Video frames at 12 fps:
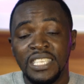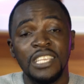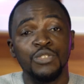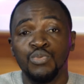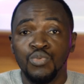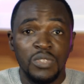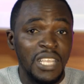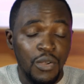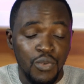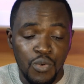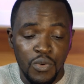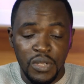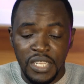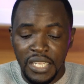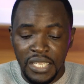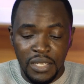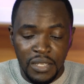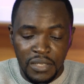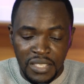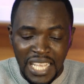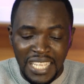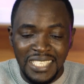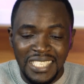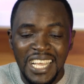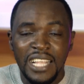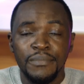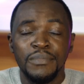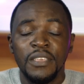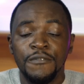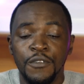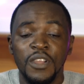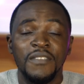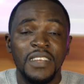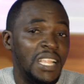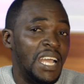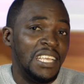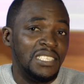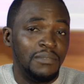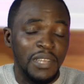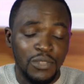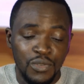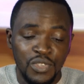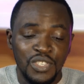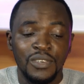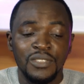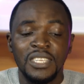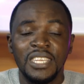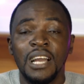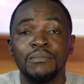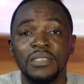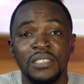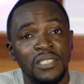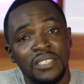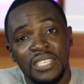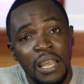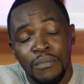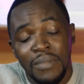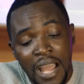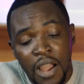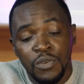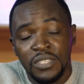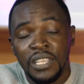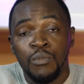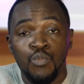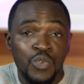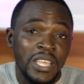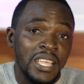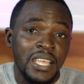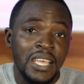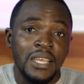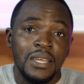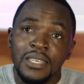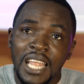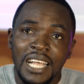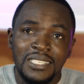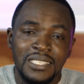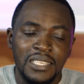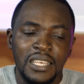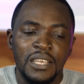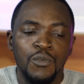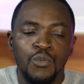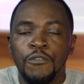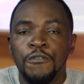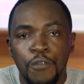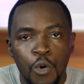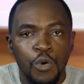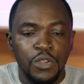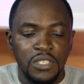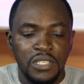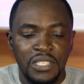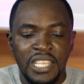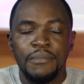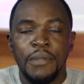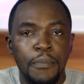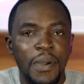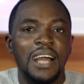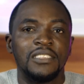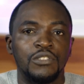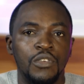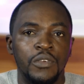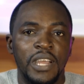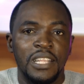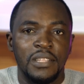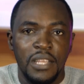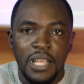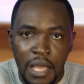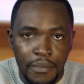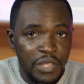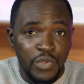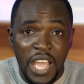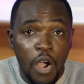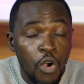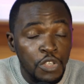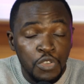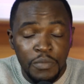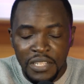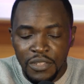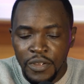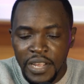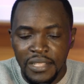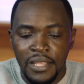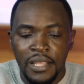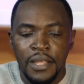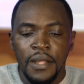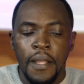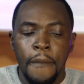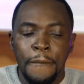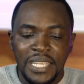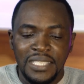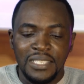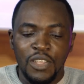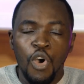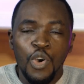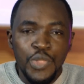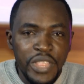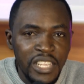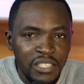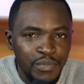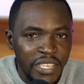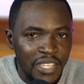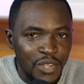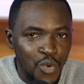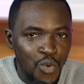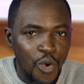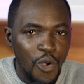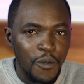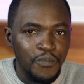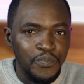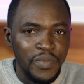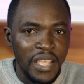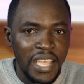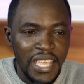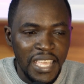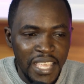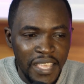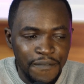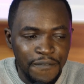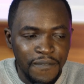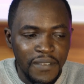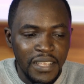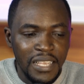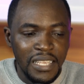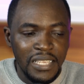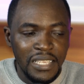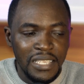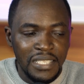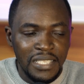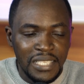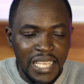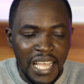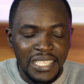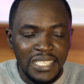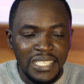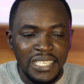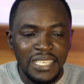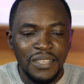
it takes two to tango. Scanty can be forever nice, but Kojo Sheldon can be somehow, some way that will force them apart, all right? I mean, we are all human, all right? But all things being equal, what Kojo